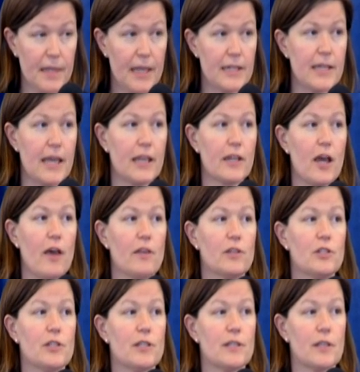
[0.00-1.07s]

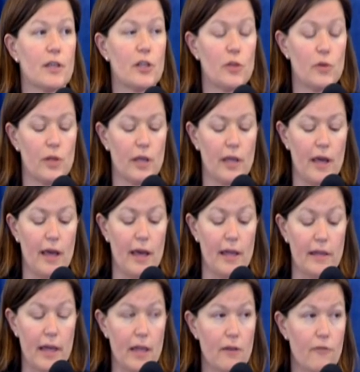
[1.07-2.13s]
technologies, including
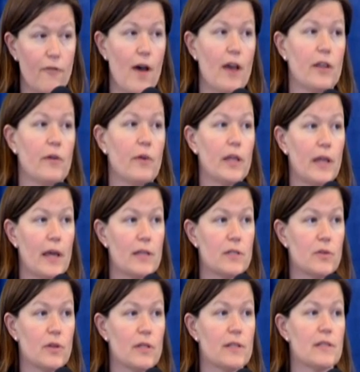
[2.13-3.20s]
lane following, as
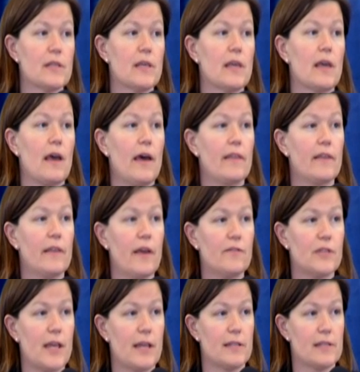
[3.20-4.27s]
you can see on the
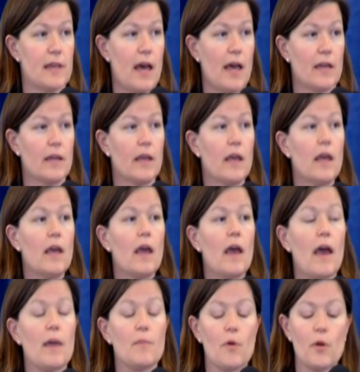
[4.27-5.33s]
left-hand side.
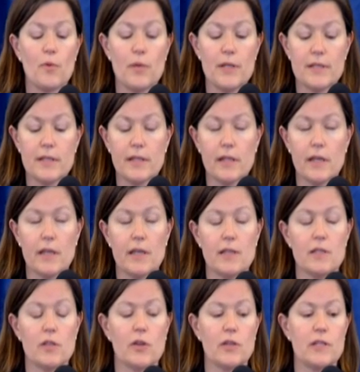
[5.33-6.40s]
And more recently,
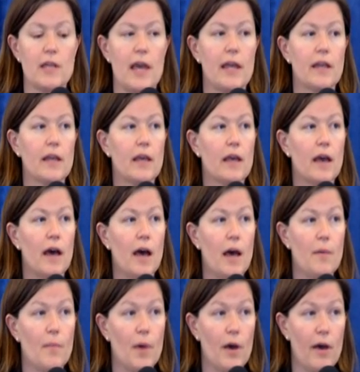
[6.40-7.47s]
he's looked at
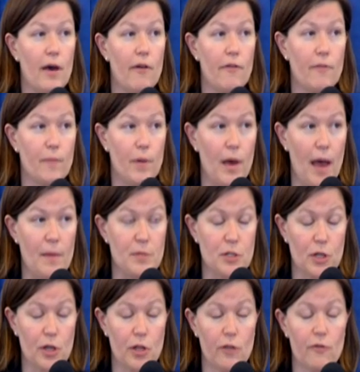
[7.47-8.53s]

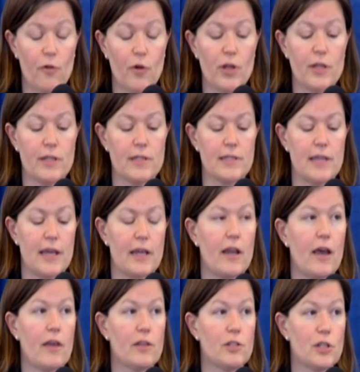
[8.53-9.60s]
obstacle avoidance
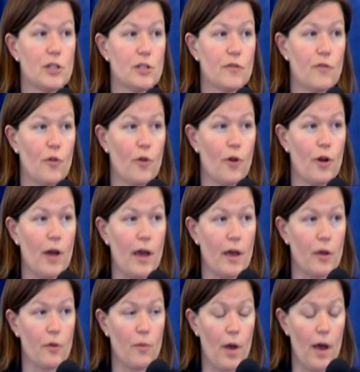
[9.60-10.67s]
technologies for
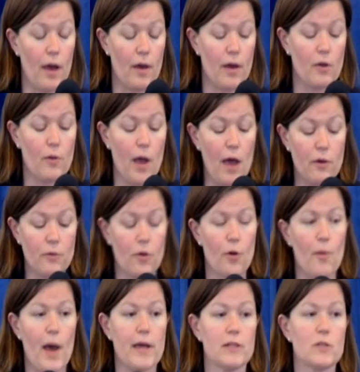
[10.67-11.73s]
ground
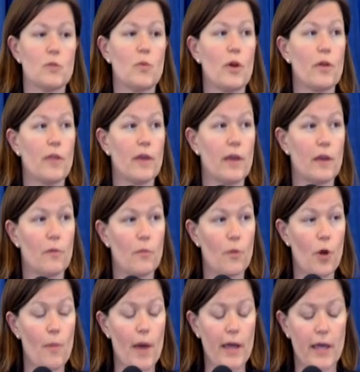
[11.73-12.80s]
robots, where the
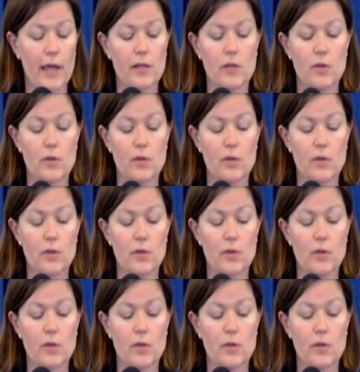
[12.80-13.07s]
robot can